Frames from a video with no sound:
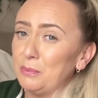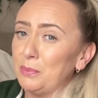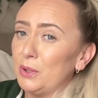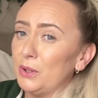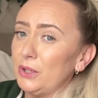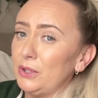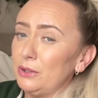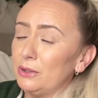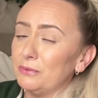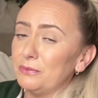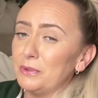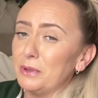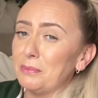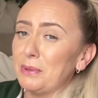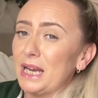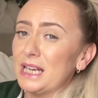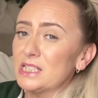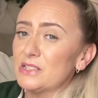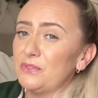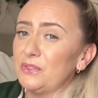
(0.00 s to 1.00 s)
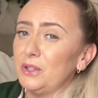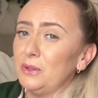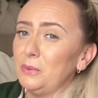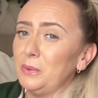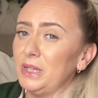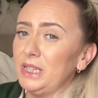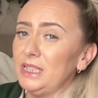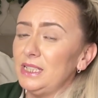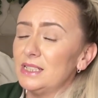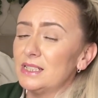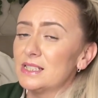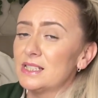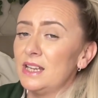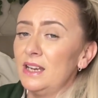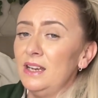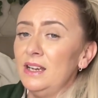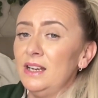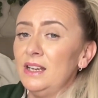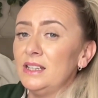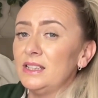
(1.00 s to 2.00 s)
putting up the past few weeks,
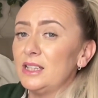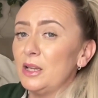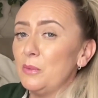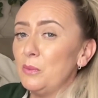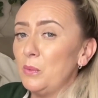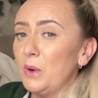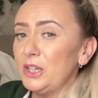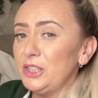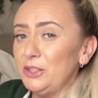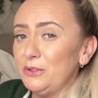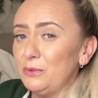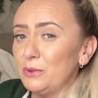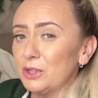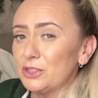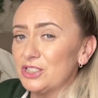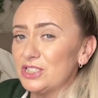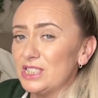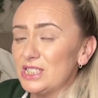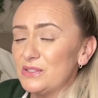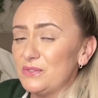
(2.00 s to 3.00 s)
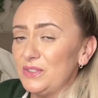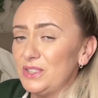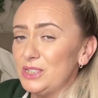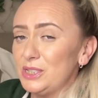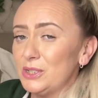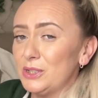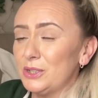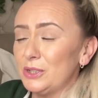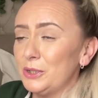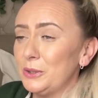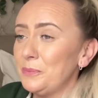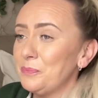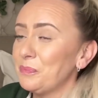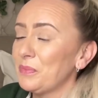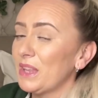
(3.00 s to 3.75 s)
then when you watch this video,